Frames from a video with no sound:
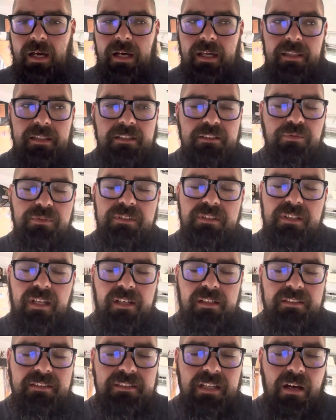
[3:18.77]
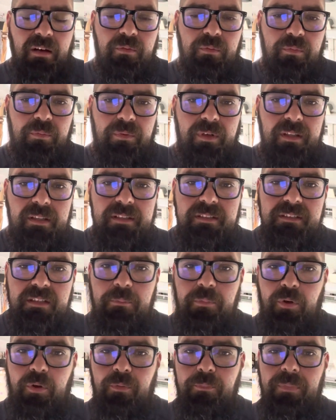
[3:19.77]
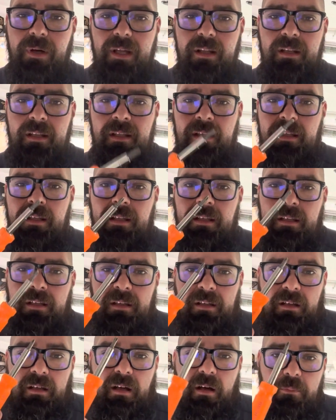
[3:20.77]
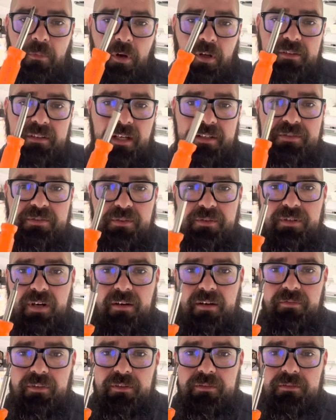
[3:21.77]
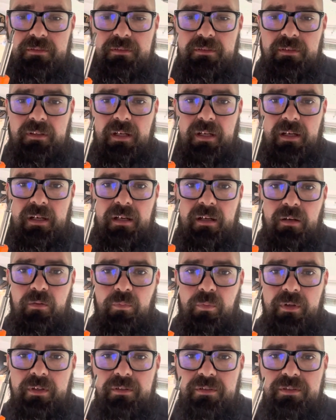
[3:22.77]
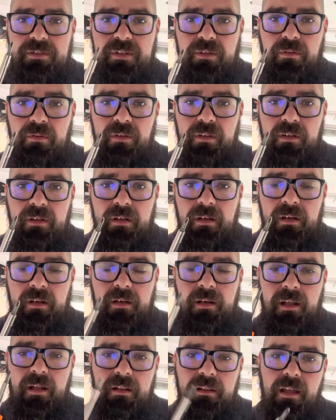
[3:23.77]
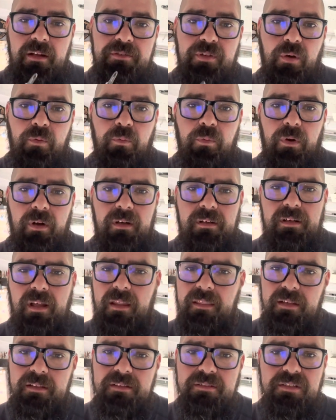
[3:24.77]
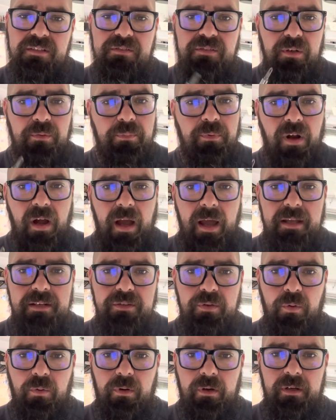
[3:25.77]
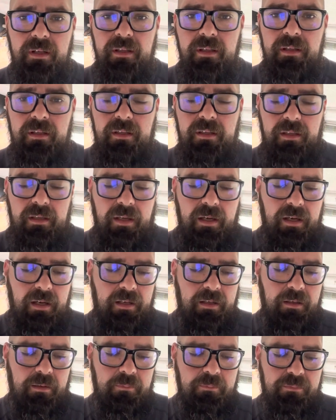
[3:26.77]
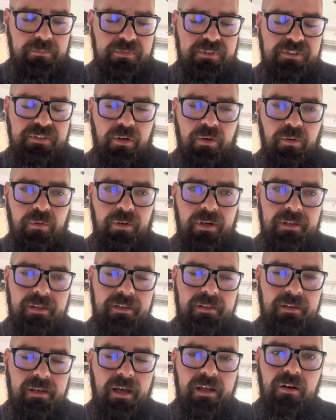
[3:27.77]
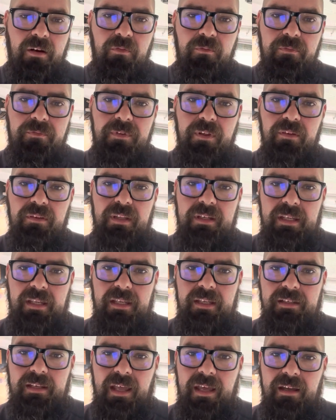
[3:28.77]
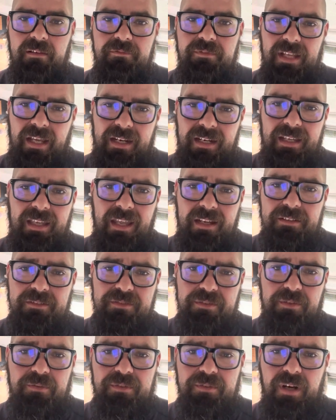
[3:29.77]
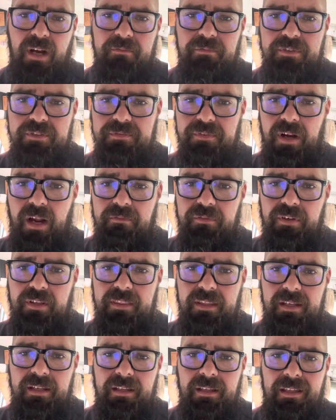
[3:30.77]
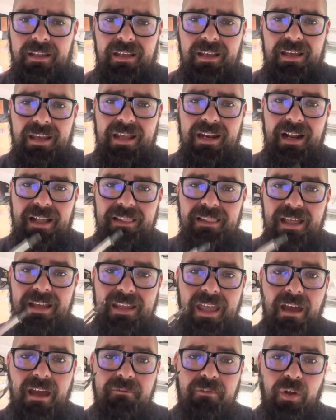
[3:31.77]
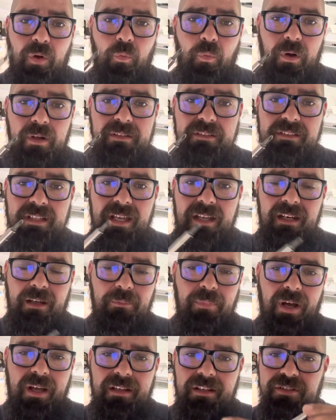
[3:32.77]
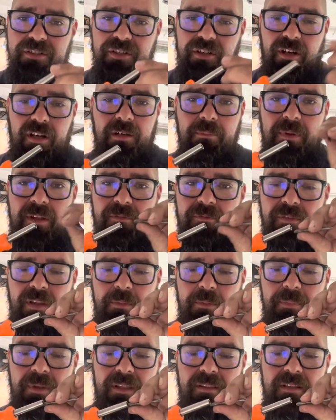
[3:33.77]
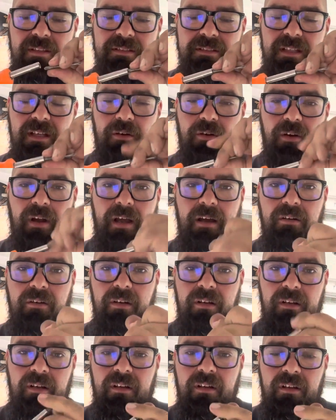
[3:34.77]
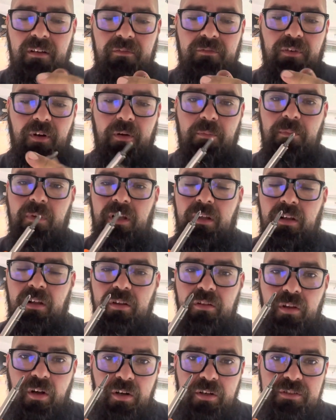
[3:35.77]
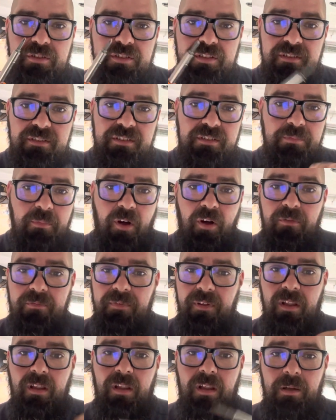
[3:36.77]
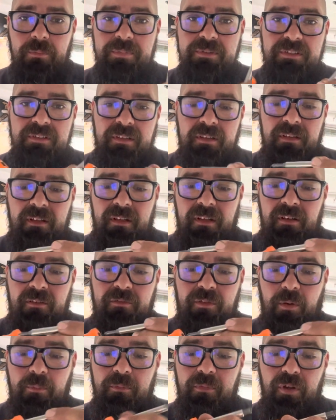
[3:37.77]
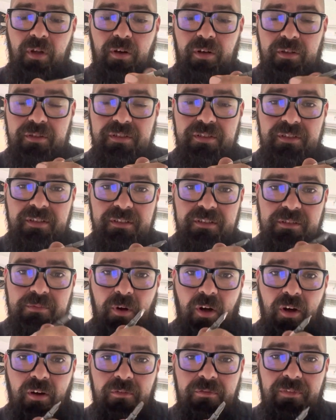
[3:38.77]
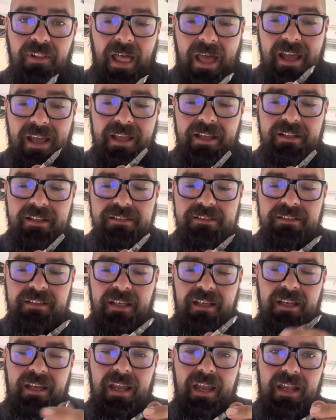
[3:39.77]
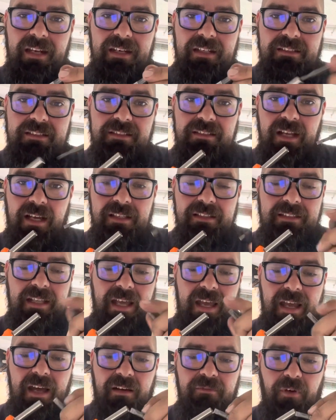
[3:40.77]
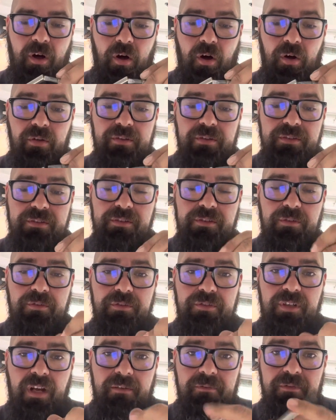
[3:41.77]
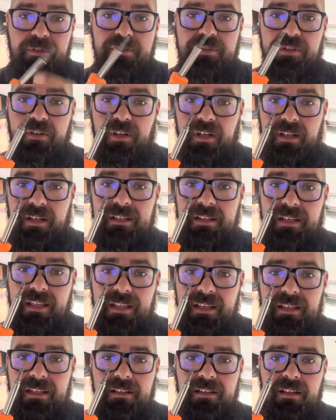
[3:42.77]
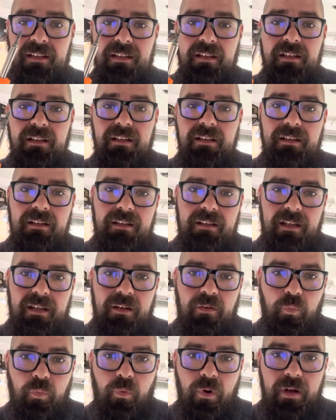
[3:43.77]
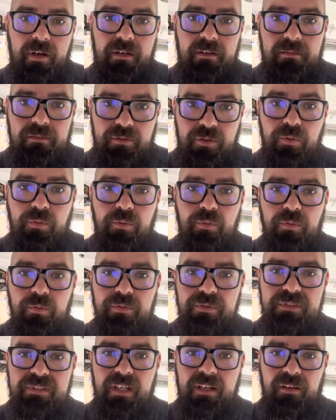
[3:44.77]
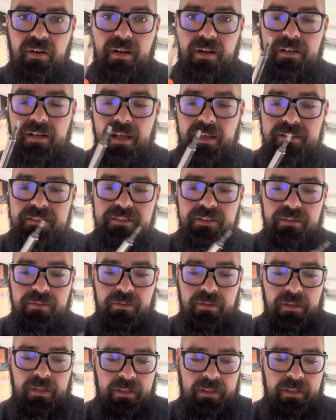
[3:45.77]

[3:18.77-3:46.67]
This one's going to sound really simple, but a multi-screwdriver. When you're doing electrical work, nothing's super high torque. So I don't feel the need to have dedicated screwdrivers for everything. And I like having one standing by, because you're going to be flipping this thing around from large to small Phillips, from large to small flatheads. And it's nice to have all the screwdrivers you're going to need in one tool sitting right next to you.